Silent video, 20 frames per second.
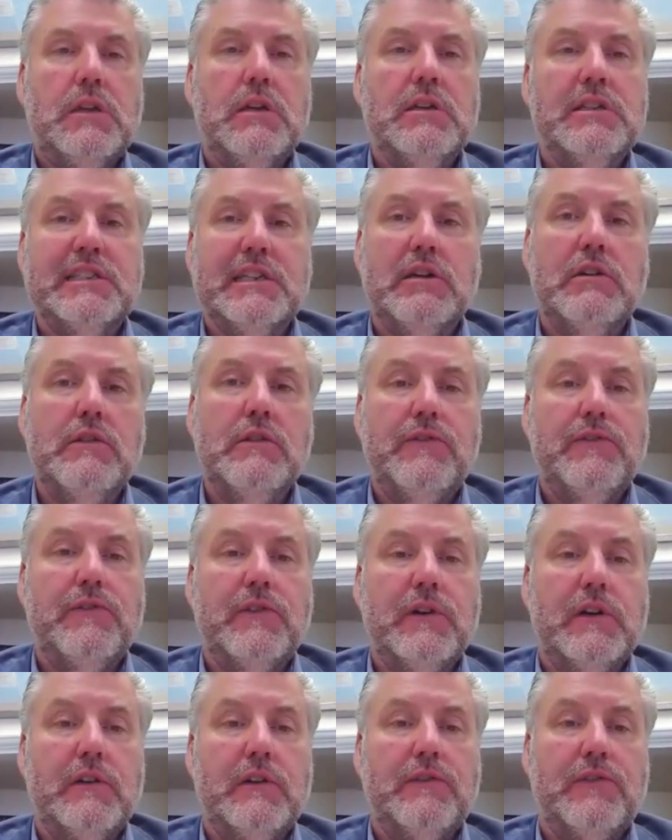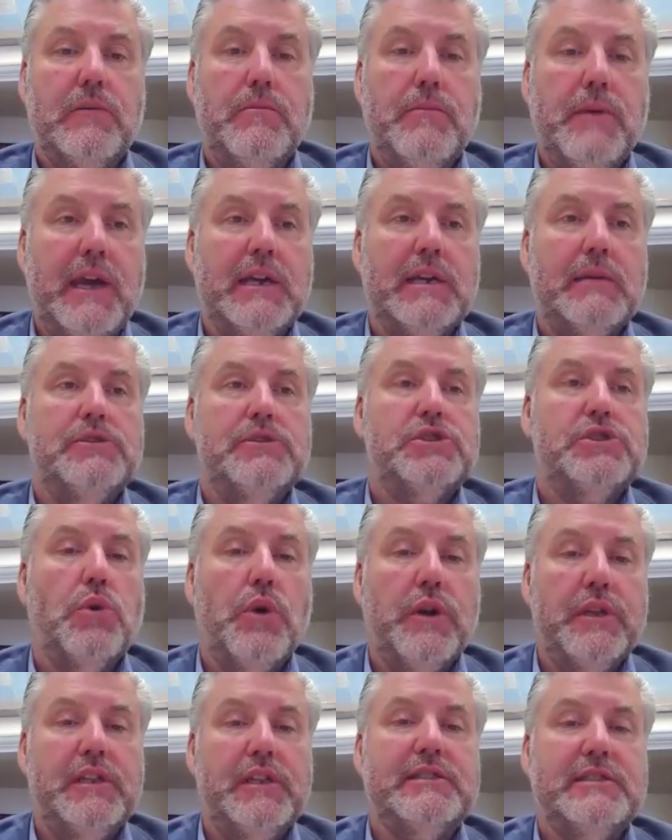So for me, and I'm
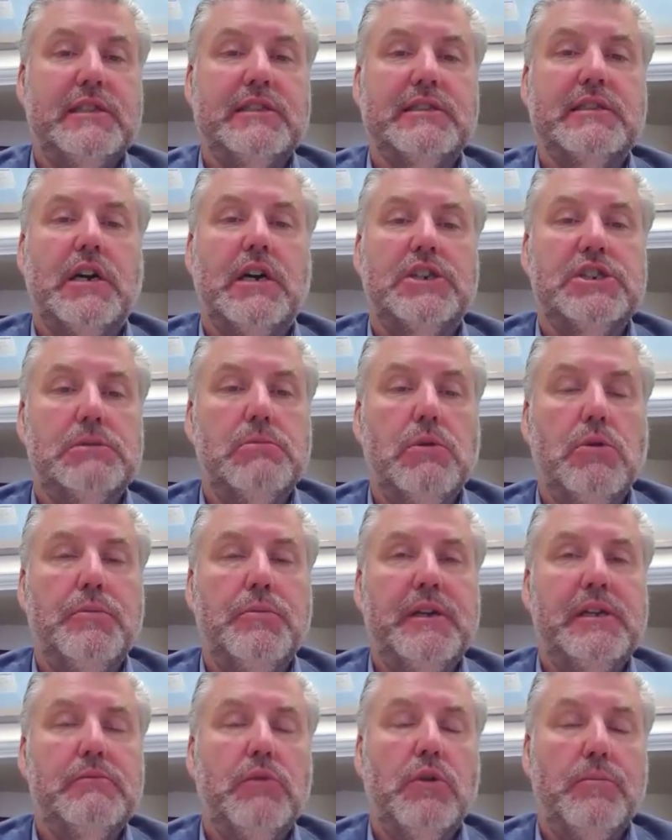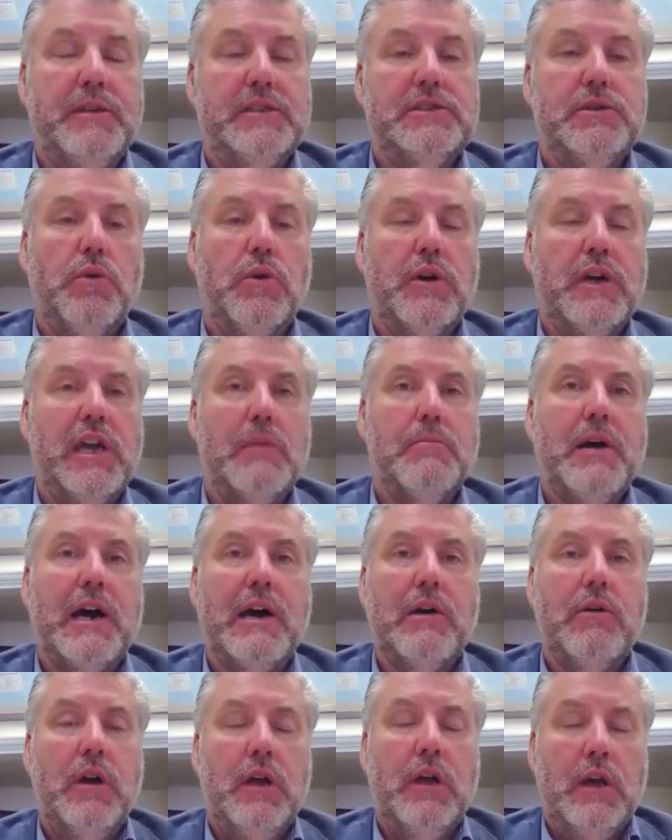sure in this discussion we'll be talking
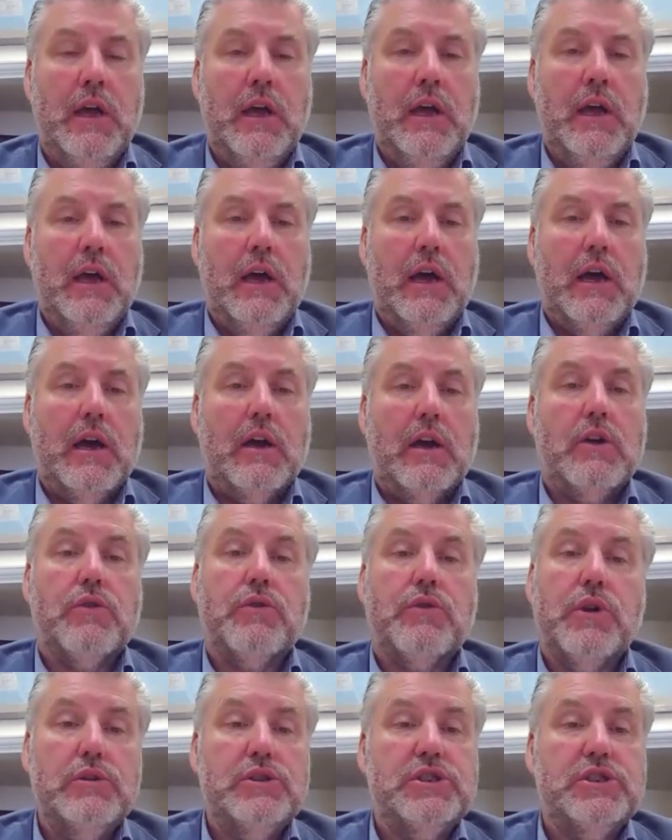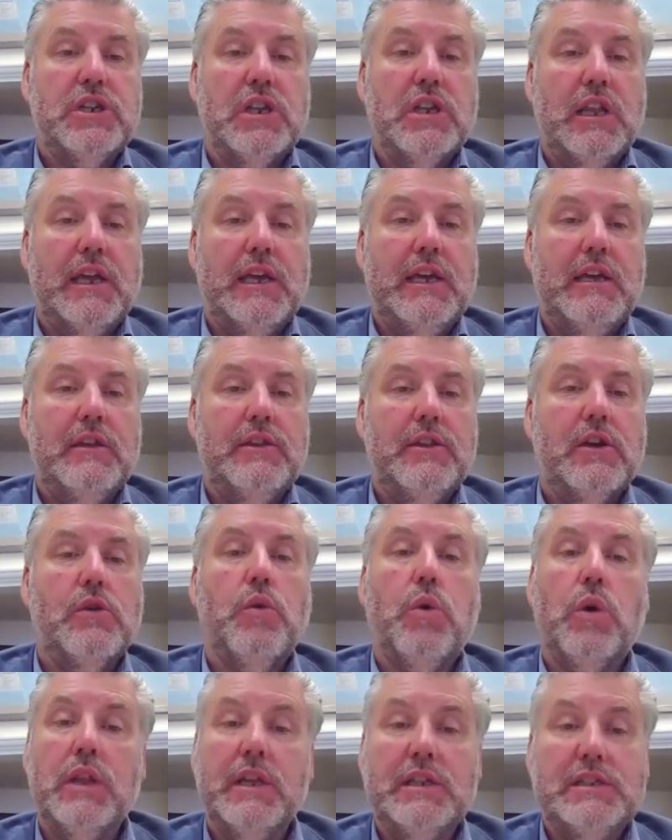about crucially the
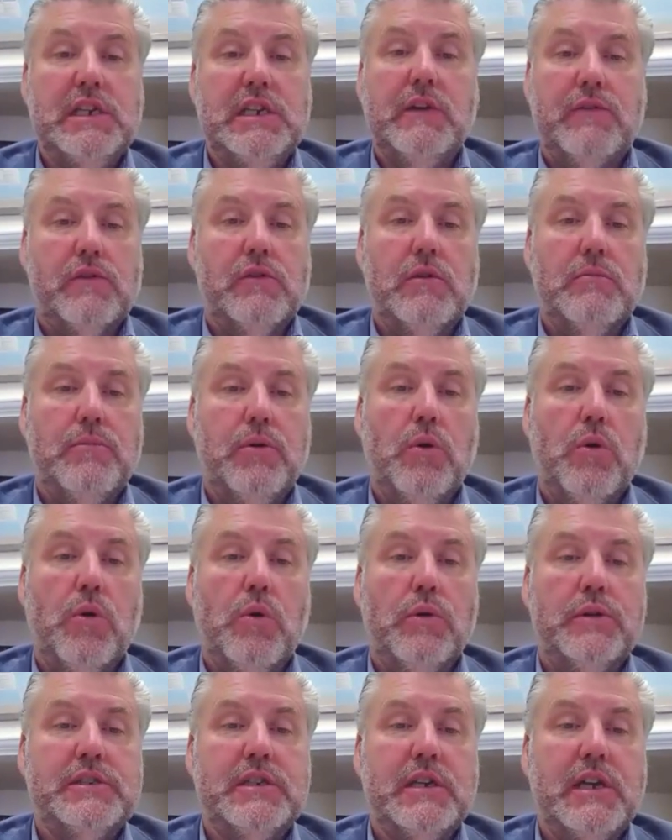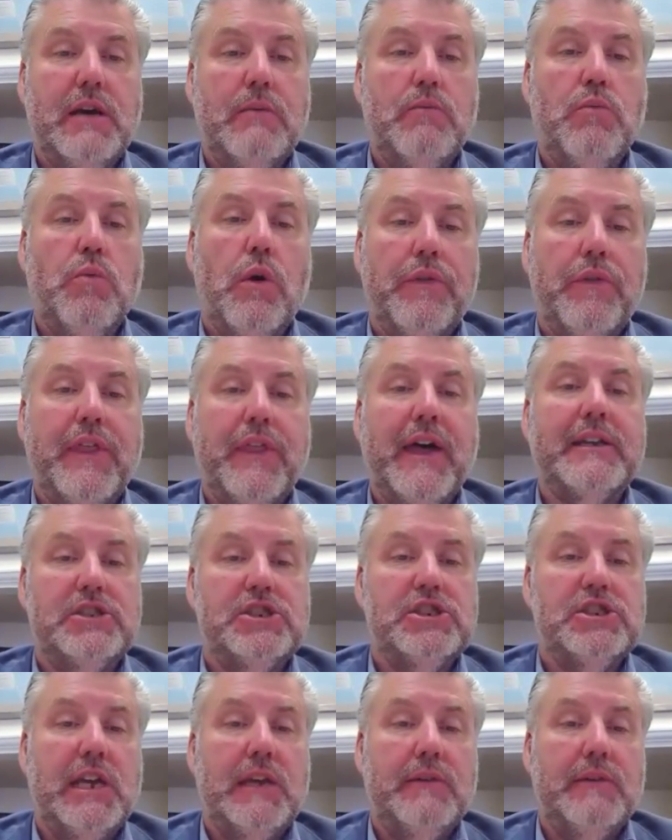quality of a report and what that
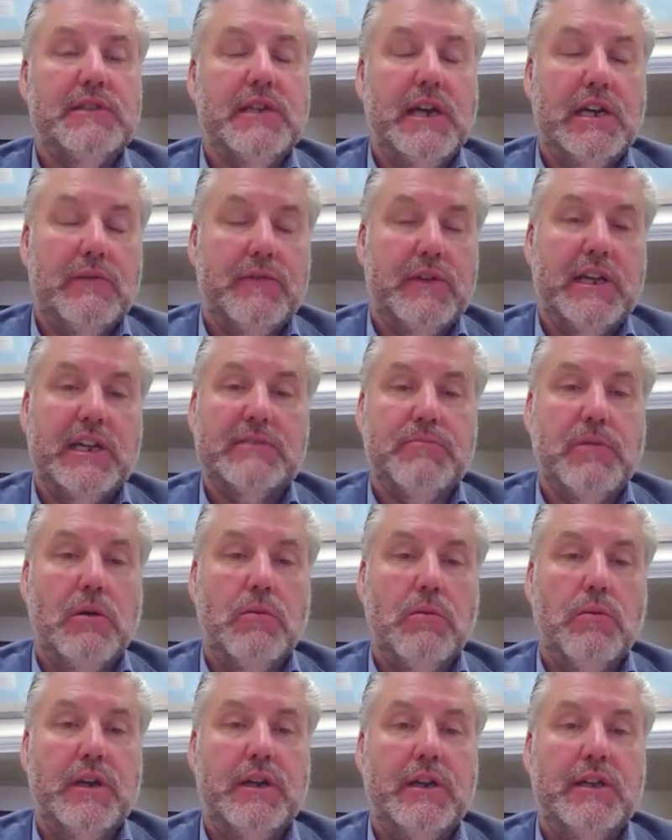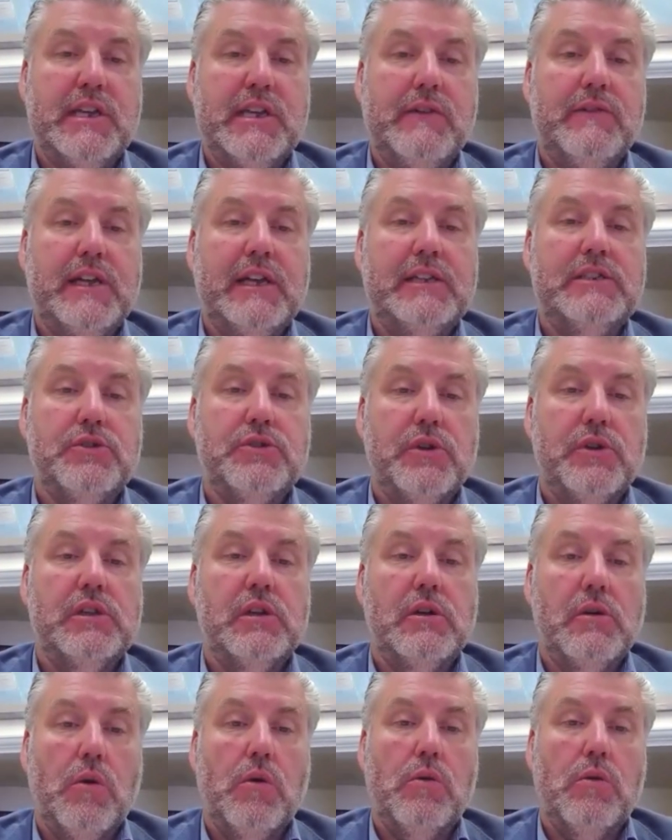achieves ahead of an expert witness even entering the
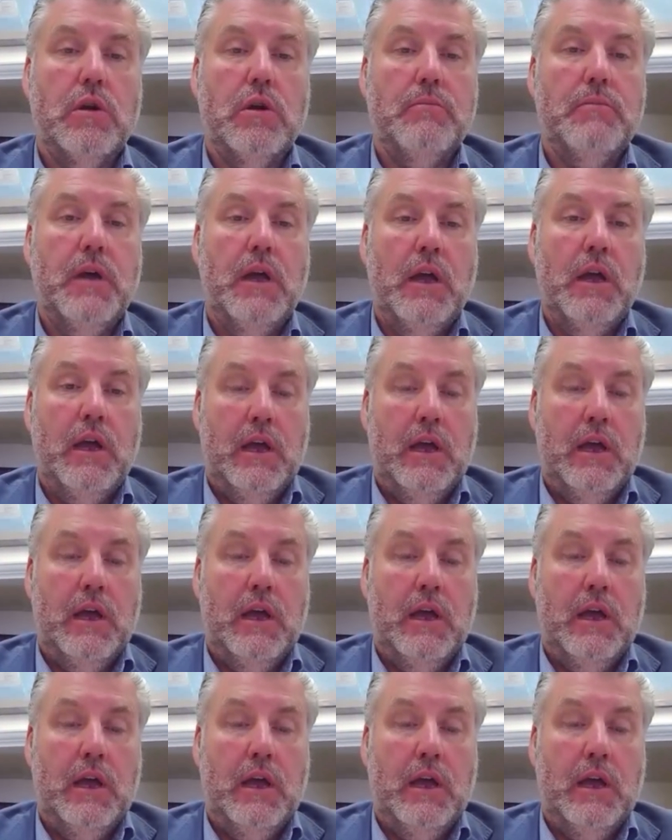courtroom